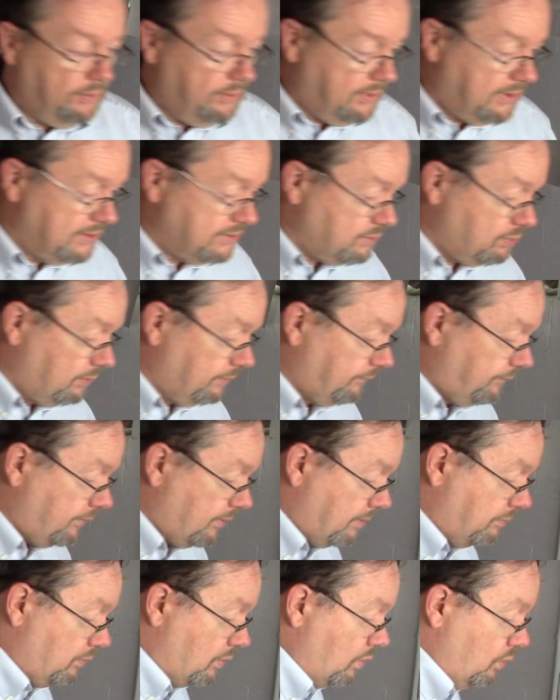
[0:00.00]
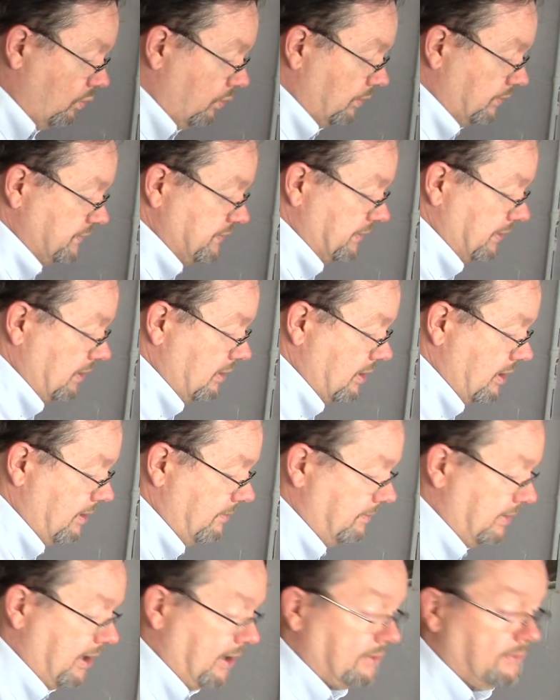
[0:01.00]
this one from Wilson
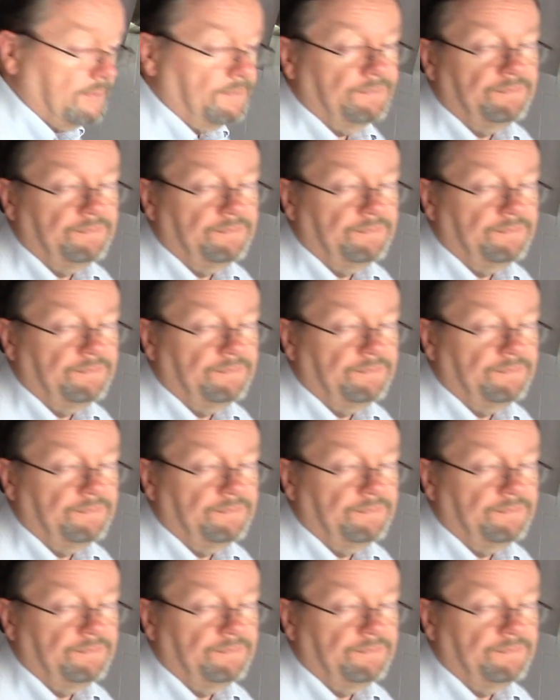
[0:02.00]
Combat.